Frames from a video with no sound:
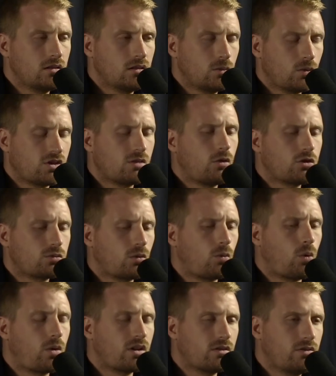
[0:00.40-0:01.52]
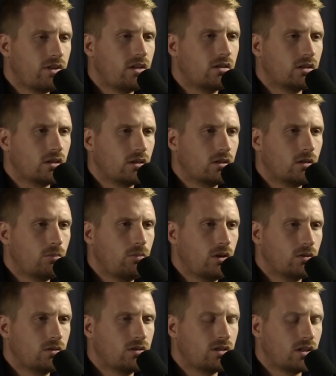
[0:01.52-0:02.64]
What's the most rewarding feeling
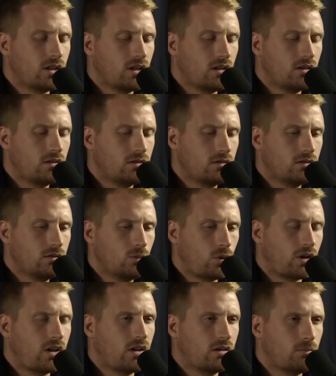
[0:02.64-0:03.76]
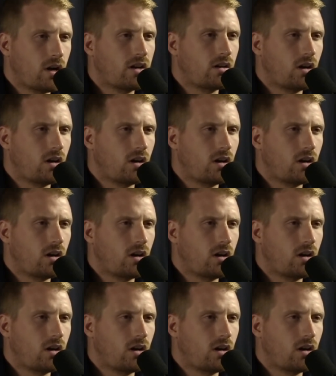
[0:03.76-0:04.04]
about working in minor